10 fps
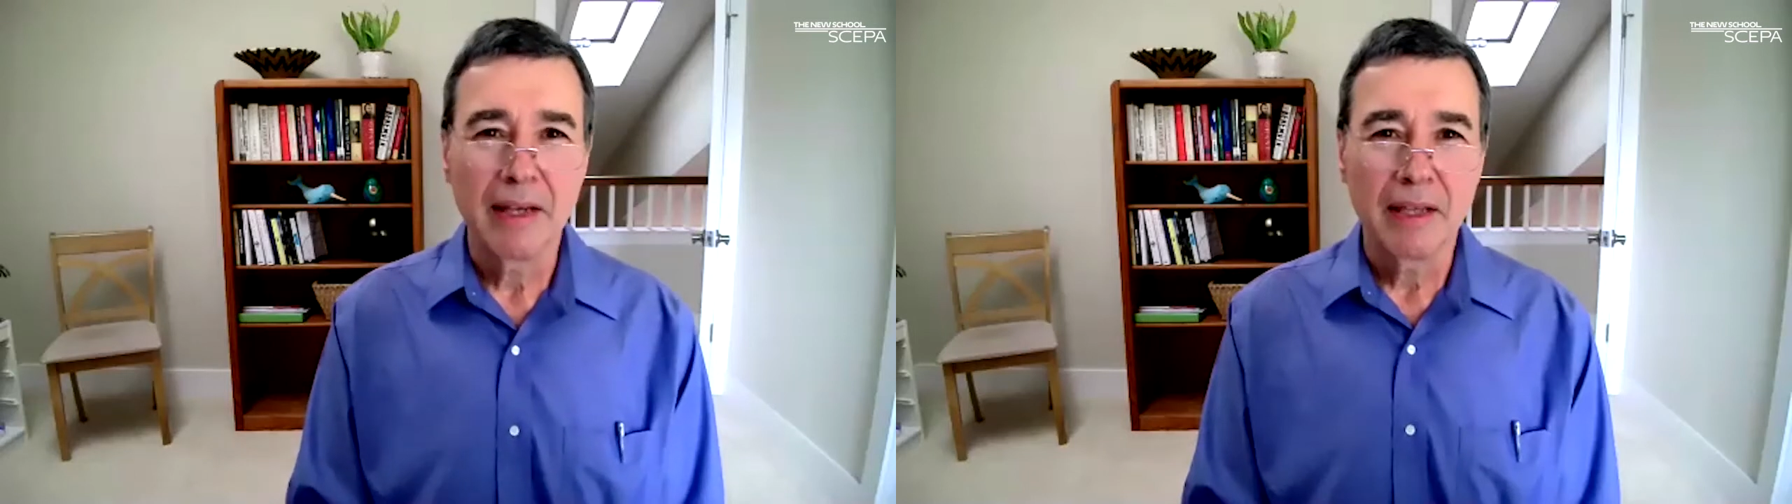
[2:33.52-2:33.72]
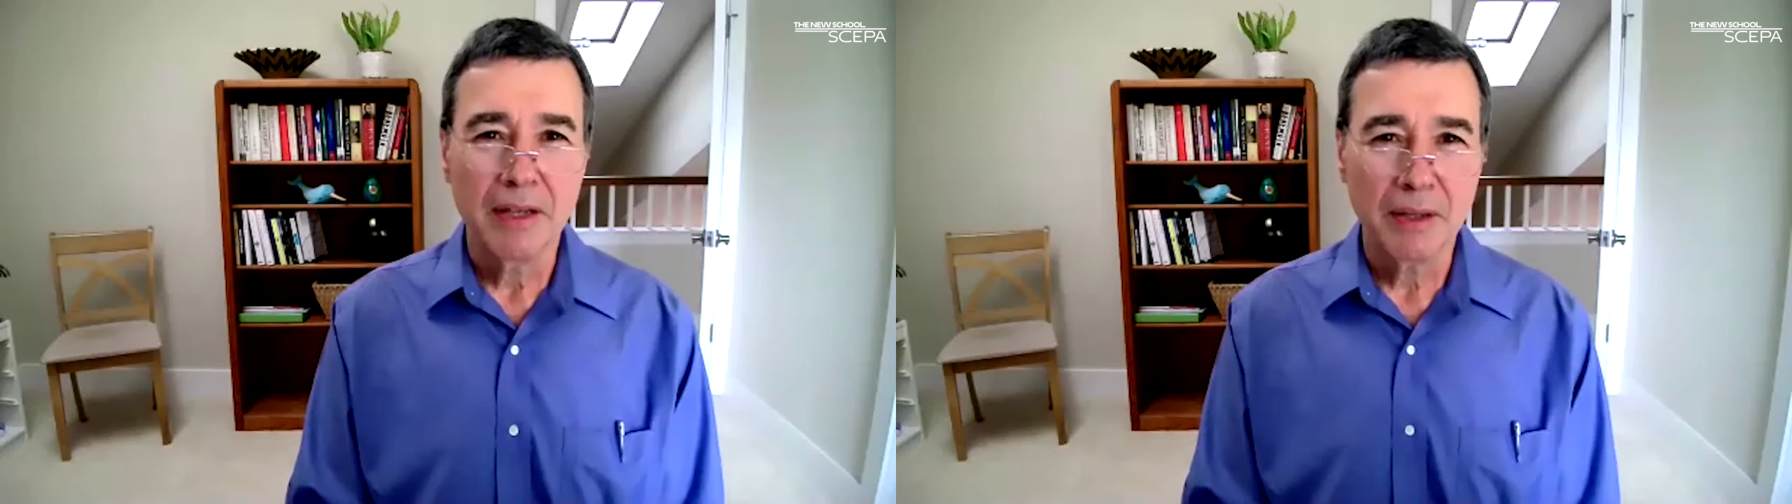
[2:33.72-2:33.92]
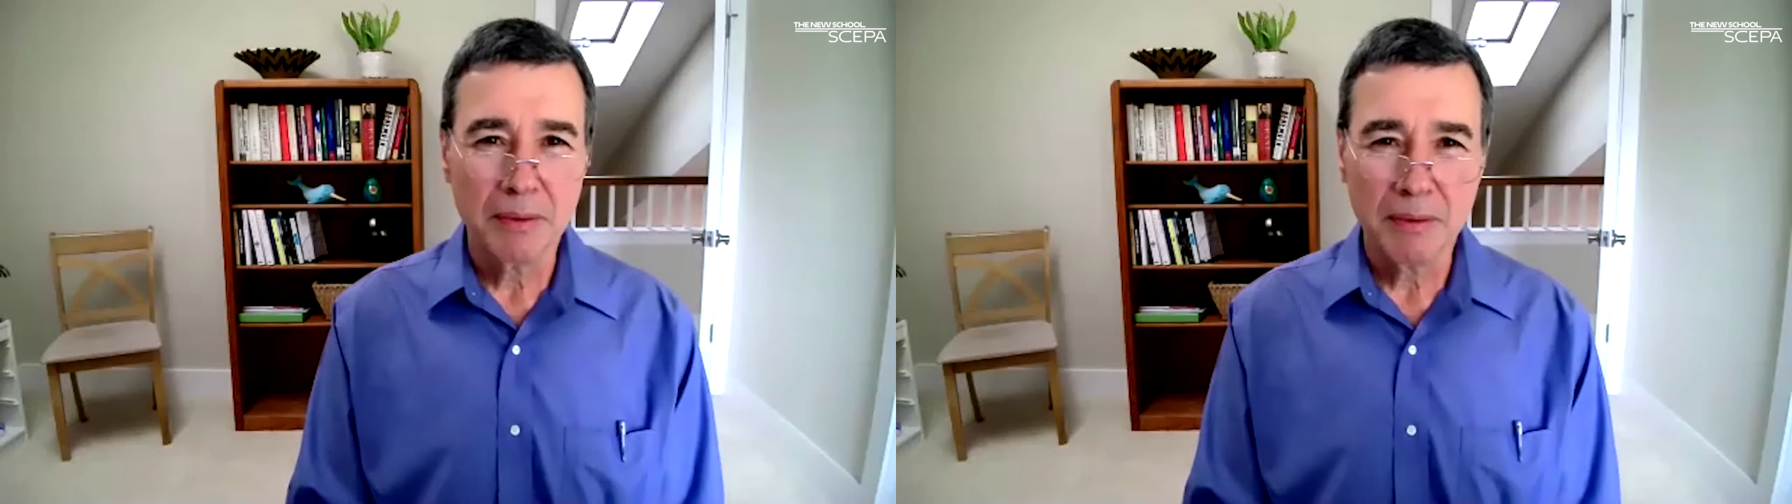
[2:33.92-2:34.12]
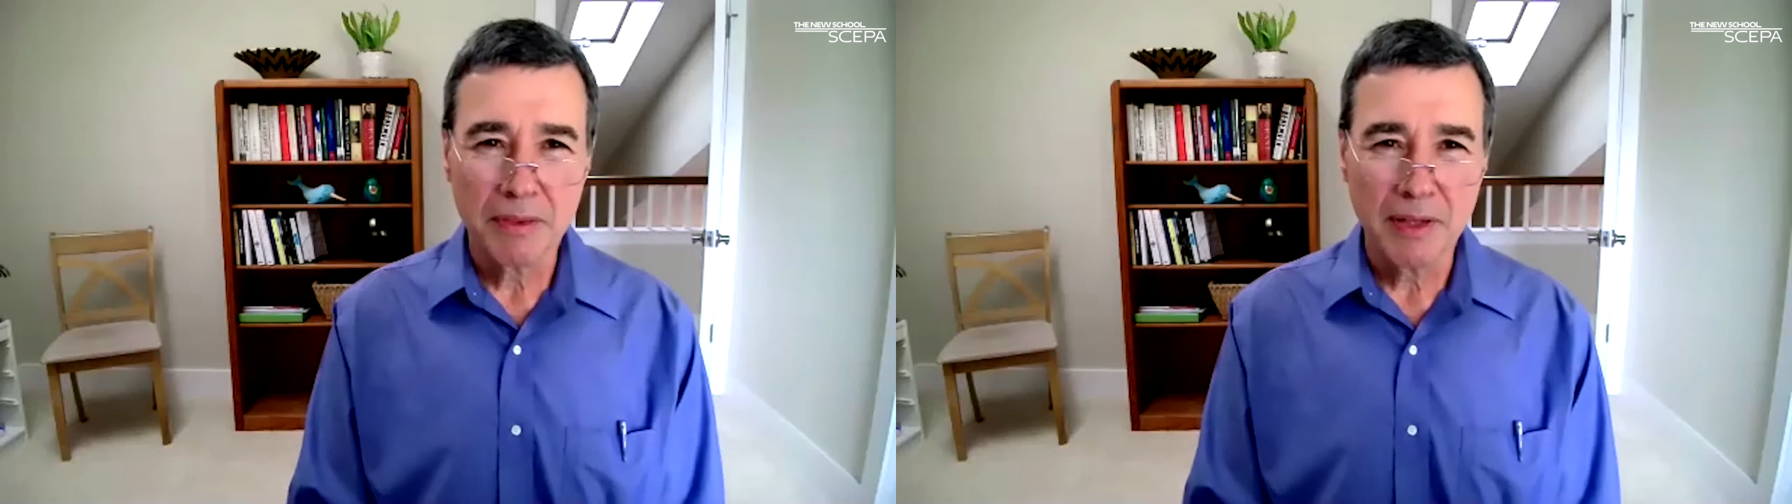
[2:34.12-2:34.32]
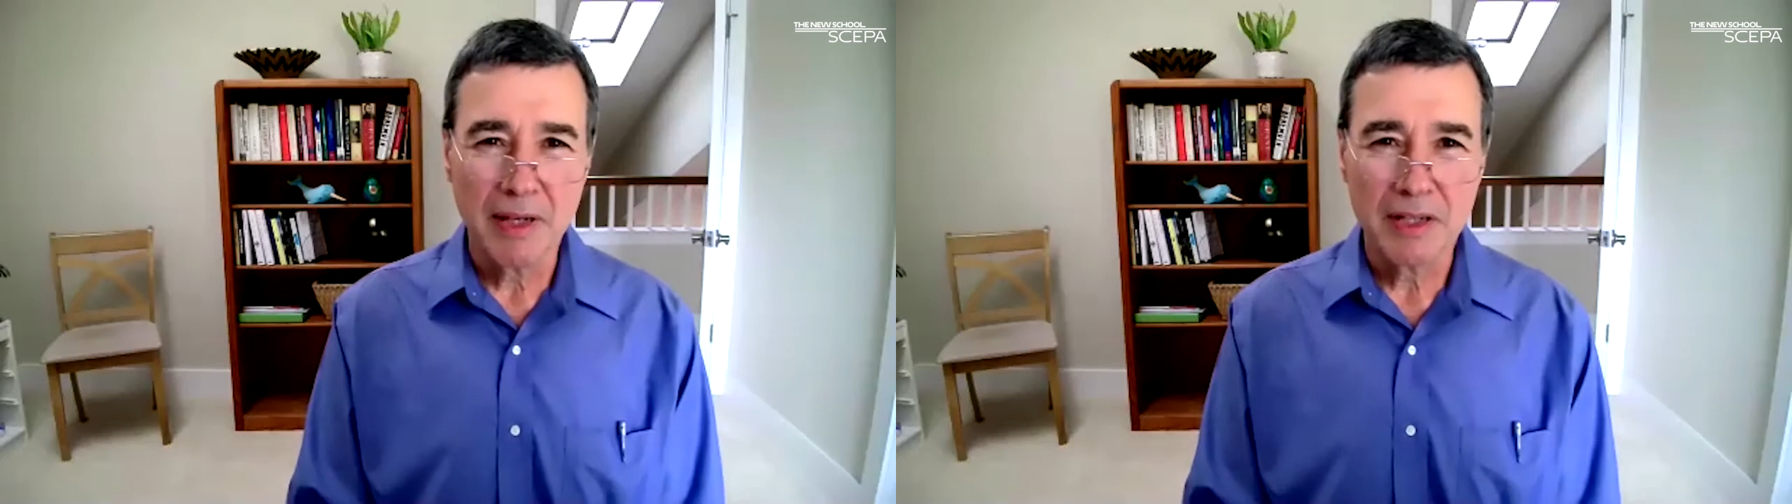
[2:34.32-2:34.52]
The other
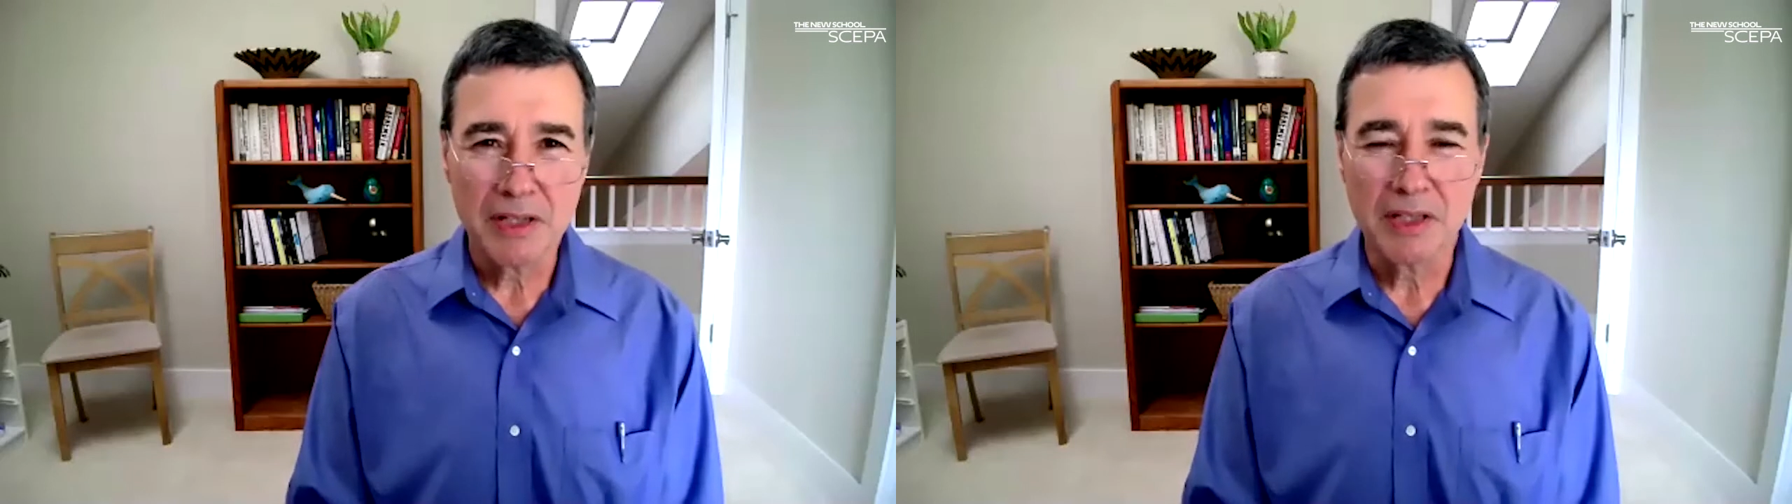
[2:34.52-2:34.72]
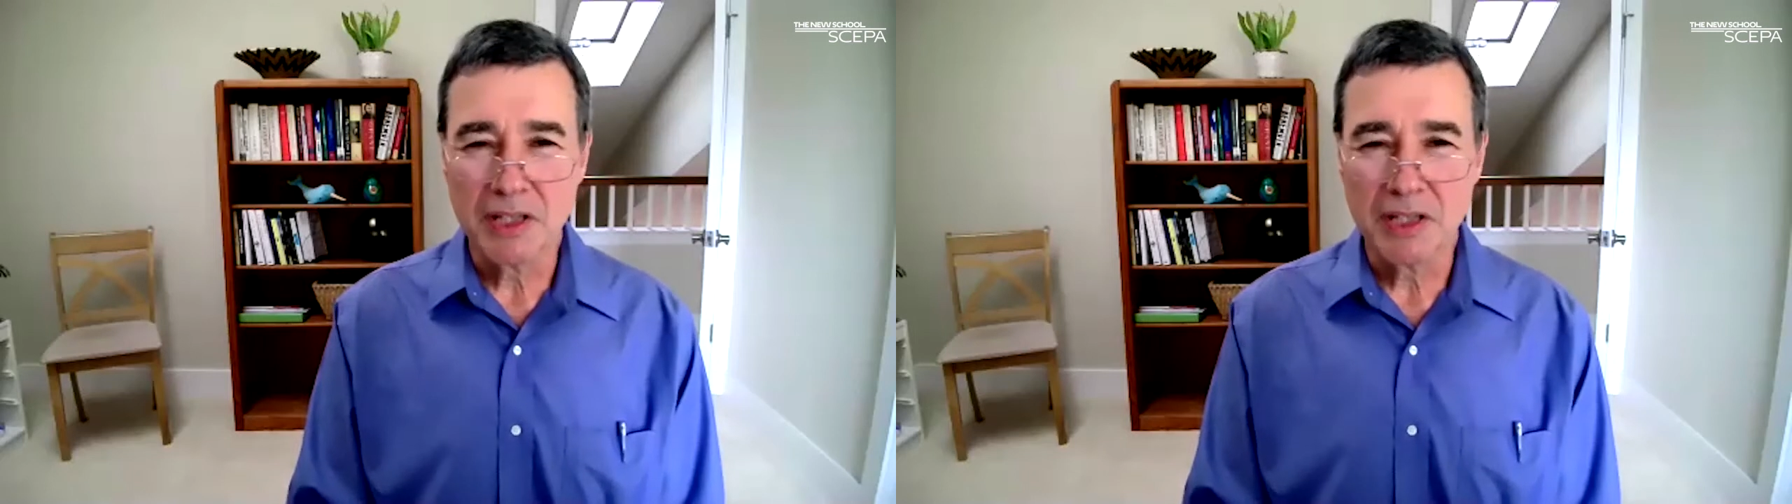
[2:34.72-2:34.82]
thing is that